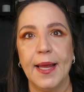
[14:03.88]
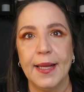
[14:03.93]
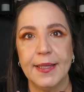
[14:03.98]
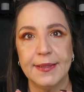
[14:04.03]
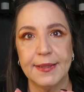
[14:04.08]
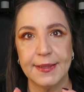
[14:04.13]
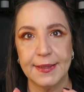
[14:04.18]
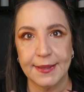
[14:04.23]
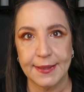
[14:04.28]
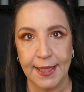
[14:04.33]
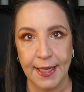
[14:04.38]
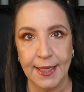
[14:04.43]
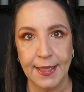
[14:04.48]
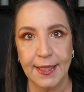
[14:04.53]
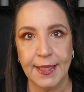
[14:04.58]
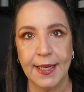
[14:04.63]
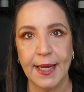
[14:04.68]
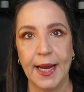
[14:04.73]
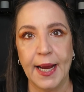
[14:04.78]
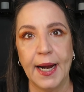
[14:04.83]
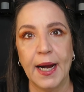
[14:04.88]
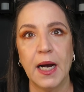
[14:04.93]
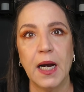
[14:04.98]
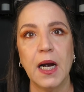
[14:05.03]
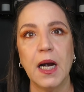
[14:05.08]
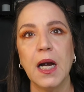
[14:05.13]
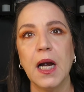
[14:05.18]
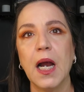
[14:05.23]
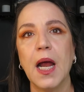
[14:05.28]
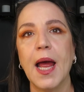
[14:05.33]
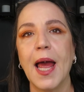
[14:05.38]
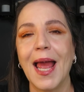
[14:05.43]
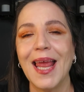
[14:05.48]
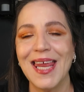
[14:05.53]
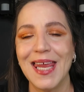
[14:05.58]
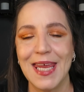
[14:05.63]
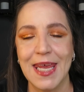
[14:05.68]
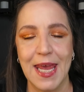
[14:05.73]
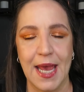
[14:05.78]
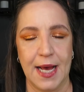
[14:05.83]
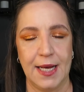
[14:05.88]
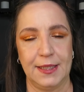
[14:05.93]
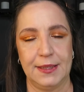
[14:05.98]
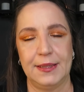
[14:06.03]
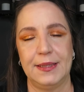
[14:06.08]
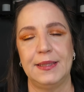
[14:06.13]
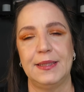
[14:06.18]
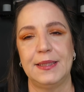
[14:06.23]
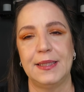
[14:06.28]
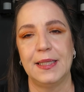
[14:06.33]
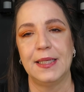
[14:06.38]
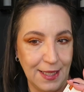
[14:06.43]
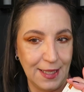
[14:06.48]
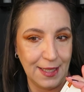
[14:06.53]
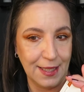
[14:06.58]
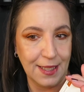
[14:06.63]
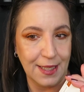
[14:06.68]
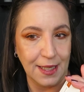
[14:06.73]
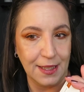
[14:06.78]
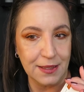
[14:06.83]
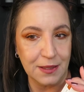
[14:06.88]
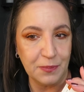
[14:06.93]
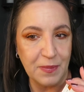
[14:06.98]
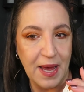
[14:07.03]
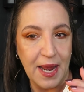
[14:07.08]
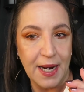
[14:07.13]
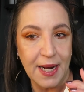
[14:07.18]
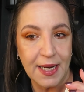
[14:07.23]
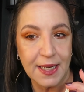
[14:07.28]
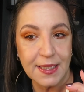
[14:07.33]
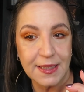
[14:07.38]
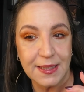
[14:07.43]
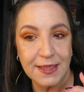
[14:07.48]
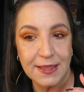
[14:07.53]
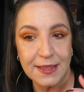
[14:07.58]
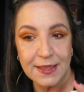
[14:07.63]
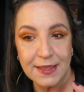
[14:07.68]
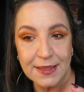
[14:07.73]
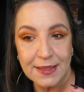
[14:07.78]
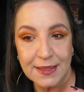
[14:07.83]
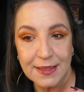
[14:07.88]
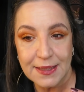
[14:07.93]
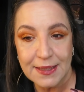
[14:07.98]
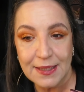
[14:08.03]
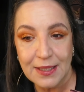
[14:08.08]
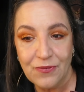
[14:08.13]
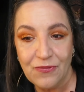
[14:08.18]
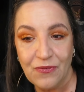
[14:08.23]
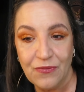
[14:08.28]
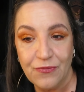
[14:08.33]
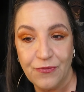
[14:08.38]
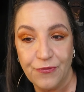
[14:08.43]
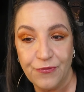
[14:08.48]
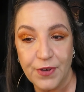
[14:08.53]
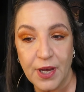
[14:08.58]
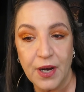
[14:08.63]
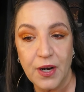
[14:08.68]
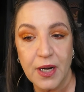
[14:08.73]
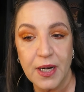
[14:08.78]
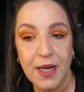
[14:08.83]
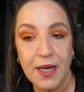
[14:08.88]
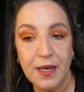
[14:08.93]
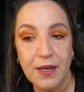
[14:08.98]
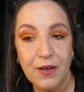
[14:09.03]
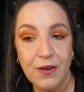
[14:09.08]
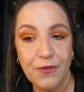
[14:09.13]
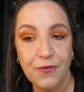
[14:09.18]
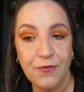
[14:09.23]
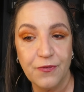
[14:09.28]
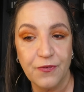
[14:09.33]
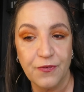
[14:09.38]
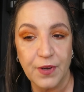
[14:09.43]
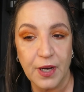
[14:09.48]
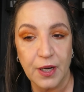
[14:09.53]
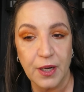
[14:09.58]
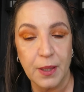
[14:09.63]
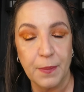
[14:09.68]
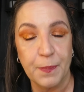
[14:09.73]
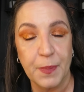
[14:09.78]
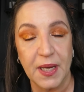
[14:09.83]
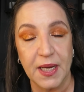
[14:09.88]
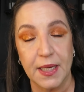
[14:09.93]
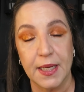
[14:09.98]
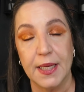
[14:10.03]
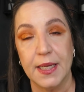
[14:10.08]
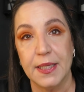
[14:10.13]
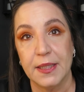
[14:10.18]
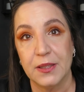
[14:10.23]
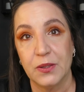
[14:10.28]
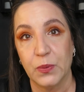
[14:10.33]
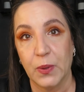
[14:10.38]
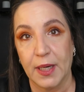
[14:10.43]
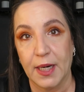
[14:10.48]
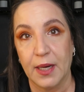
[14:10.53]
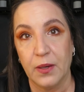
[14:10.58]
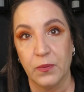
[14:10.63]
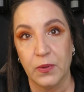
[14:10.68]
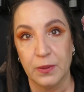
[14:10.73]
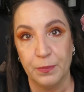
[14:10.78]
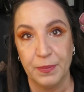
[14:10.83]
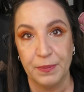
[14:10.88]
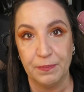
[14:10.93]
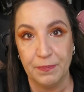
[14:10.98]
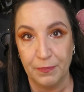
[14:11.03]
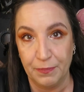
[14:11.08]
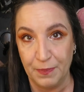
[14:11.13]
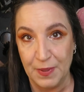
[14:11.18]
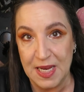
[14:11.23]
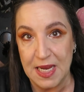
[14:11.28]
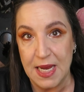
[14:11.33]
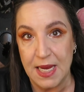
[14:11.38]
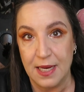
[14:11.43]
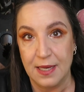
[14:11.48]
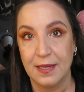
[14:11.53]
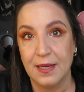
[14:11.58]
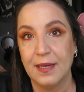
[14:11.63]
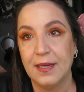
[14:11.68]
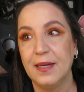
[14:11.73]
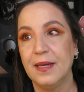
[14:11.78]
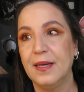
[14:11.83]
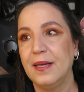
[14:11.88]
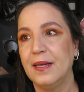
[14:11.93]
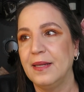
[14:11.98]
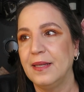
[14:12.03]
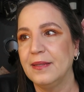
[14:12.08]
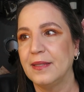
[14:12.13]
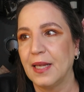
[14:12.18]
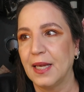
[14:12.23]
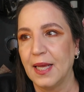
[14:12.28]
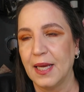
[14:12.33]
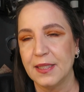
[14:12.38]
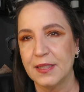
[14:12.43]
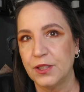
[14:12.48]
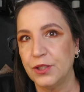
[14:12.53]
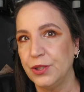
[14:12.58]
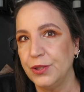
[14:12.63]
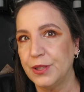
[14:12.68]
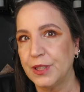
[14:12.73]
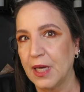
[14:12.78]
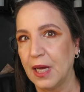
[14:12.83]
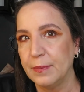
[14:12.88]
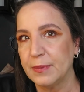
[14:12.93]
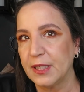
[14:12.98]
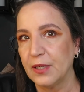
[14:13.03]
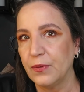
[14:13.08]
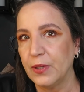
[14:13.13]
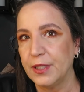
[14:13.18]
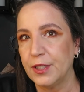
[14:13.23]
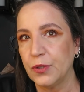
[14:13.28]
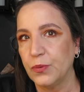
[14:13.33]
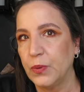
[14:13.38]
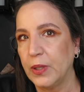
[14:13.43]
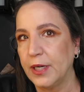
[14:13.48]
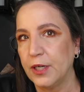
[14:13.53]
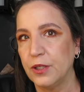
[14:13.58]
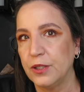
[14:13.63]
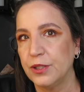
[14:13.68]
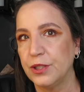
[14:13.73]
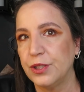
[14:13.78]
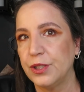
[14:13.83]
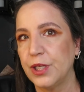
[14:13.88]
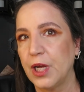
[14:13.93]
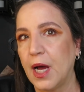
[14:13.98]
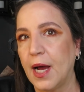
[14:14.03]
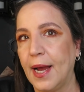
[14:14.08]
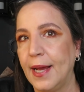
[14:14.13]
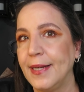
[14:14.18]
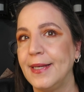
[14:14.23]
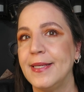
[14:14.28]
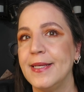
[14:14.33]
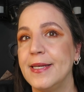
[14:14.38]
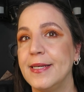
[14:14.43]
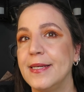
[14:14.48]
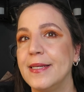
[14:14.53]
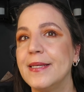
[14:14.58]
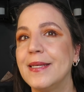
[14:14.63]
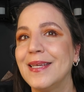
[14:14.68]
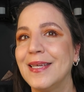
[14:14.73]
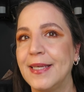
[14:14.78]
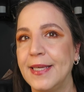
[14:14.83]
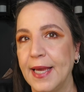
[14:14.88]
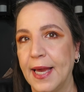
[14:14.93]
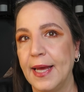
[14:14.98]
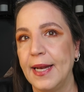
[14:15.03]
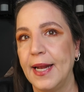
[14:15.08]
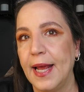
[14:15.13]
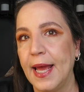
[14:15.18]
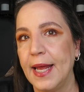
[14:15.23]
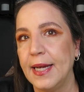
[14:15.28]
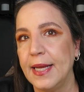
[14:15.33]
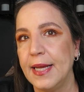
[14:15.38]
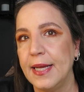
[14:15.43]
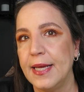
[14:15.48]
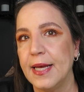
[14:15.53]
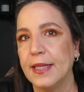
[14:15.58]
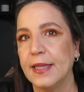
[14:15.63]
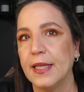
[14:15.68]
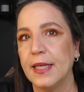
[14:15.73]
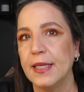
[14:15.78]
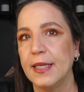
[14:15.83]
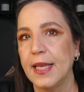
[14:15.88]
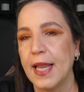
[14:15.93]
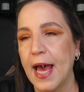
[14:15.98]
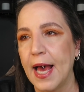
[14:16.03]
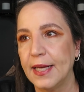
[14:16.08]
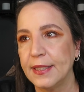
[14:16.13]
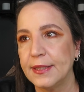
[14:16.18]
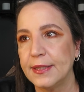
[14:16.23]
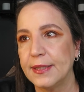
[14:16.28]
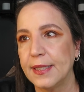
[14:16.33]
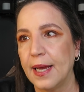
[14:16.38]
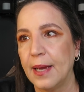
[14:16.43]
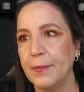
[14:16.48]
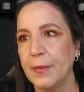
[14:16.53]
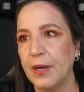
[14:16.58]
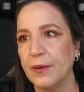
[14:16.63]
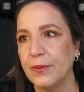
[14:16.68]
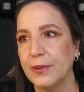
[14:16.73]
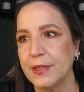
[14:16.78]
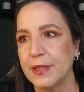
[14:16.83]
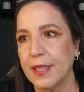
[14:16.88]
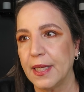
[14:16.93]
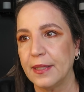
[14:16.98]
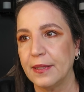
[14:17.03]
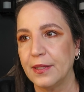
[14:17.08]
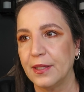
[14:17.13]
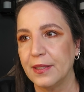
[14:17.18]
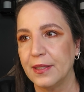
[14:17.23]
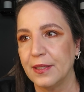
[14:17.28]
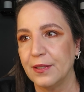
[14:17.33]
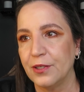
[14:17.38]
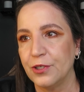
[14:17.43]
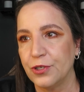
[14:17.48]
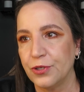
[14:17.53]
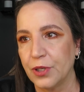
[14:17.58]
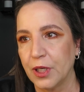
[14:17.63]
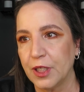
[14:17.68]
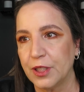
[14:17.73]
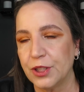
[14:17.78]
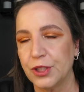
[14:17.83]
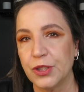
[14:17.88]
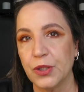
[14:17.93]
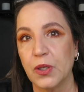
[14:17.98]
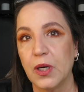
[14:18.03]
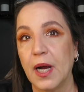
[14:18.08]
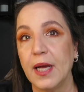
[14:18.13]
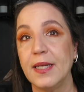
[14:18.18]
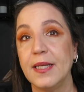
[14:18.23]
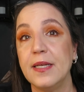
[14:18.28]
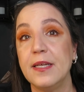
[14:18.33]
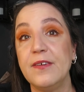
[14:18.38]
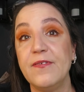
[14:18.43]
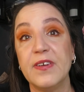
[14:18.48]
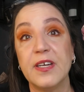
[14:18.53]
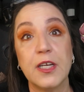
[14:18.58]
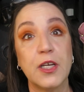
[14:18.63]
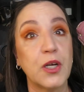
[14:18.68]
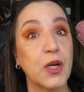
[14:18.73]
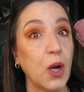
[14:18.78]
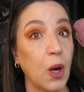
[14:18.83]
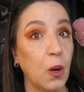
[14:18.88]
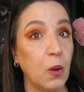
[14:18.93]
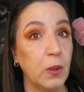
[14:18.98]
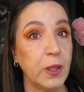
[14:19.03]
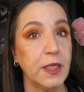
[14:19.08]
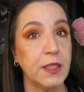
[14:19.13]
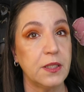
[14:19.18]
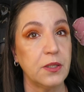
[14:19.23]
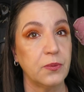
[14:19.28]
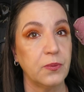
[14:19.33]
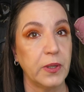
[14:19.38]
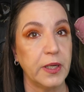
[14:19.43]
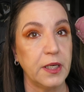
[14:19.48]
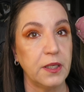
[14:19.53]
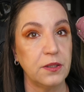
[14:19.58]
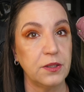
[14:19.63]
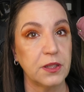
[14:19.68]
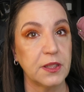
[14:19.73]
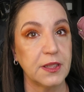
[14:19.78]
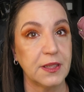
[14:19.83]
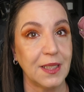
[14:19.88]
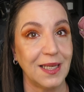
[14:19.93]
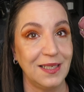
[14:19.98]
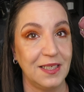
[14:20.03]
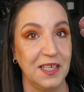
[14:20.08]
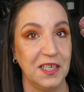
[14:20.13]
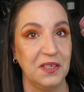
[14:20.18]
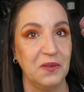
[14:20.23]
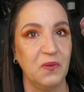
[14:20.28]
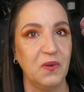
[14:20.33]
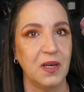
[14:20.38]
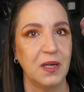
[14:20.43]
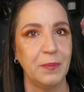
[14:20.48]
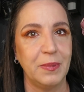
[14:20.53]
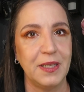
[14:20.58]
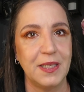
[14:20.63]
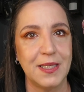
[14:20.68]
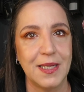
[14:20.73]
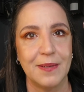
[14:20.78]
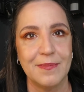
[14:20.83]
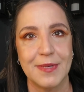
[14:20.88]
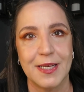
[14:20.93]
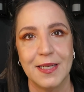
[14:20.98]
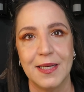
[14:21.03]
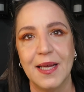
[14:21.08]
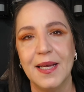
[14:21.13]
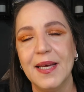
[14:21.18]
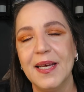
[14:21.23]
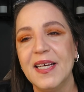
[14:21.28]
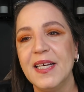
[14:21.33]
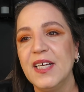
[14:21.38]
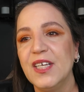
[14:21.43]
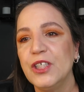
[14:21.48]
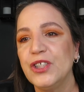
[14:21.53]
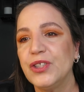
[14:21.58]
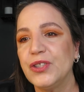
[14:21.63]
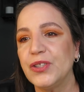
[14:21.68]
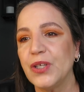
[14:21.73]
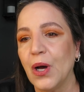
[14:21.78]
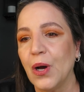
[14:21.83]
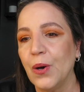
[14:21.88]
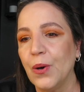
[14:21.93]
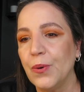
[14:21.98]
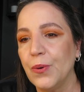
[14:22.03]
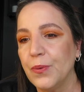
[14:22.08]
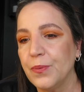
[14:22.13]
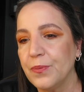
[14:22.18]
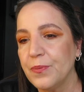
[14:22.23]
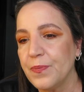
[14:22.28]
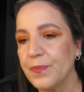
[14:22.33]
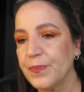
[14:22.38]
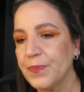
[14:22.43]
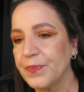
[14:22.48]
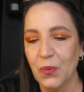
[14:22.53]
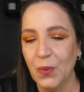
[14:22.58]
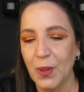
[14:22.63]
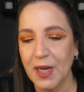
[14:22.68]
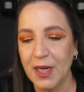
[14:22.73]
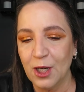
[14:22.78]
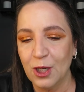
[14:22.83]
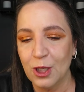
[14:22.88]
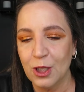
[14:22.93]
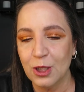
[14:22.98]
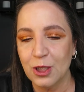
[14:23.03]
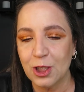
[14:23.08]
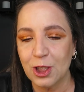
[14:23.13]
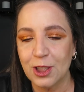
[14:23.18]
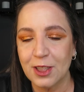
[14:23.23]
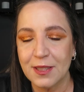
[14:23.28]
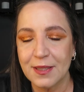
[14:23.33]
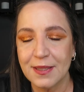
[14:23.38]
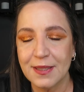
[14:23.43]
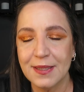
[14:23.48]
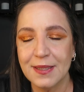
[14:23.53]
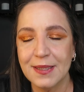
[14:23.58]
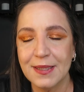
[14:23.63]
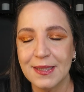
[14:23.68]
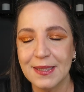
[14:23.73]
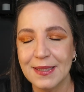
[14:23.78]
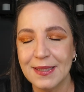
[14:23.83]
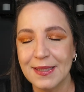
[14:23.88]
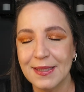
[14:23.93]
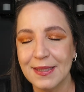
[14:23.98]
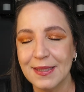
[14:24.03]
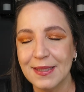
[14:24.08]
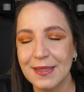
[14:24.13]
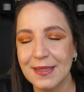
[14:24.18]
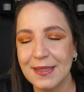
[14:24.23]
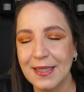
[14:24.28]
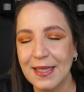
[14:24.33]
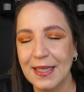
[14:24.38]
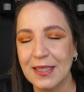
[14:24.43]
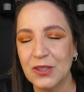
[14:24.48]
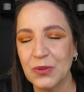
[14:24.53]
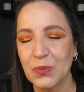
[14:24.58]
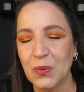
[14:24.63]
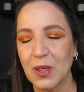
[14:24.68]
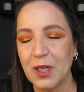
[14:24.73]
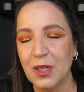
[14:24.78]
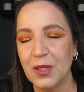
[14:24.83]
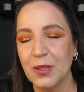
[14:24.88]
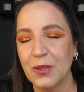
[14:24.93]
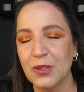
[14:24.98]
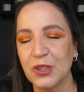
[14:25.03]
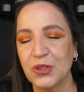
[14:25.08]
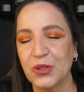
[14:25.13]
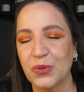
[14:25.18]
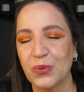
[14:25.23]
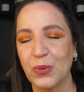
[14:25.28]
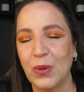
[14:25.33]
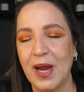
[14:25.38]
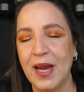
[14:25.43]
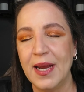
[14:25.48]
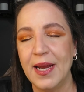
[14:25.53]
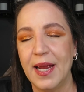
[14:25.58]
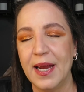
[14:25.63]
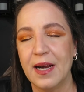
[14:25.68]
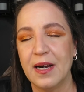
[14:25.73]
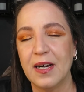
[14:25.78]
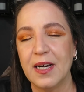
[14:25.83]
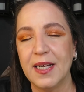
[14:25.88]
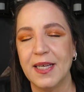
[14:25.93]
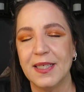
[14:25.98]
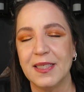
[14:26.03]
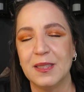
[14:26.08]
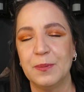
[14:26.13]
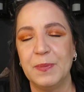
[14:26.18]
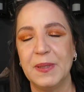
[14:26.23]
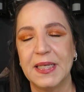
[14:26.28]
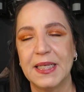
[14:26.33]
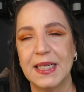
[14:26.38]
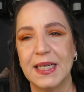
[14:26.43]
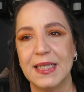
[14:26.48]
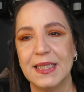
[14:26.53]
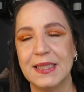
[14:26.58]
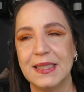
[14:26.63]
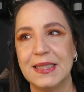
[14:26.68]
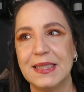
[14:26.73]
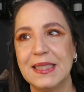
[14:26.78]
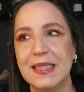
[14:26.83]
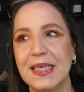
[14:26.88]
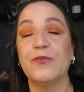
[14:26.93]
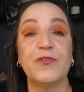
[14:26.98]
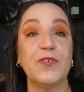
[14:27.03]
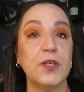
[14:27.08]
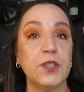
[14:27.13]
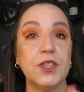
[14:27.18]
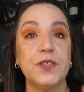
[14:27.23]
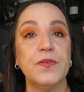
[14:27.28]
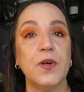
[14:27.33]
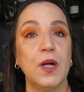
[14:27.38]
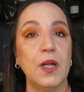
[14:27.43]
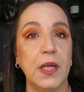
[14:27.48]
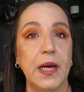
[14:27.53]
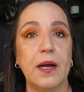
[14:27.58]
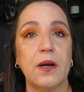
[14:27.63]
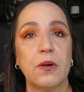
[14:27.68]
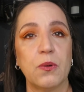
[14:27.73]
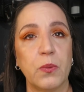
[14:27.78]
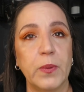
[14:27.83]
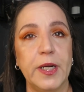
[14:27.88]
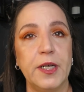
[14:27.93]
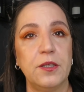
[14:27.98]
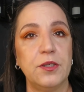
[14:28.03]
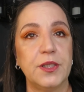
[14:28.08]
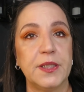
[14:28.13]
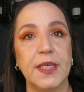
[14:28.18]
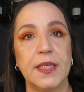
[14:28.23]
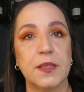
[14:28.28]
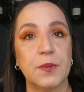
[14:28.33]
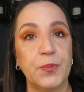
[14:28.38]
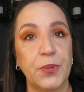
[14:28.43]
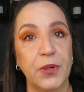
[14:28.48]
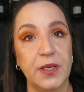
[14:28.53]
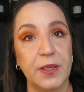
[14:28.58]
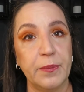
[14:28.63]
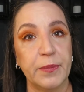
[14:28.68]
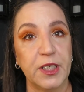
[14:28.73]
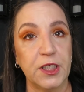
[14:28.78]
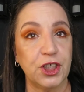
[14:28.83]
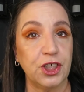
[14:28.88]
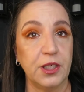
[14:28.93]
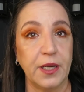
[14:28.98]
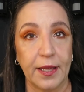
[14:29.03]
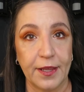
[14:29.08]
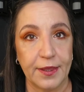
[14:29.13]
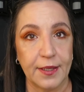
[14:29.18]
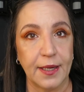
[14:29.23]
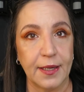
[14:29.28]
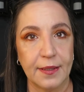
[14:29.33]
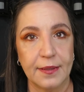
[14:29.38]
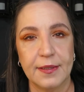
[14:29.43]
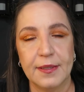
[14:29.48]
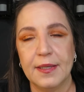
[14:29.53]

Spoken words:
Skincare, yes. Cosmetics, very, very picky is what I will be. The last 2 times I went to Winners, I didn't get any, and the last time I was at the drugstore, I didn't even go into Winners because I didn't want to be tempted. So Winners is one of those gray areas because, first of all, our Winners gets pretty much nothing.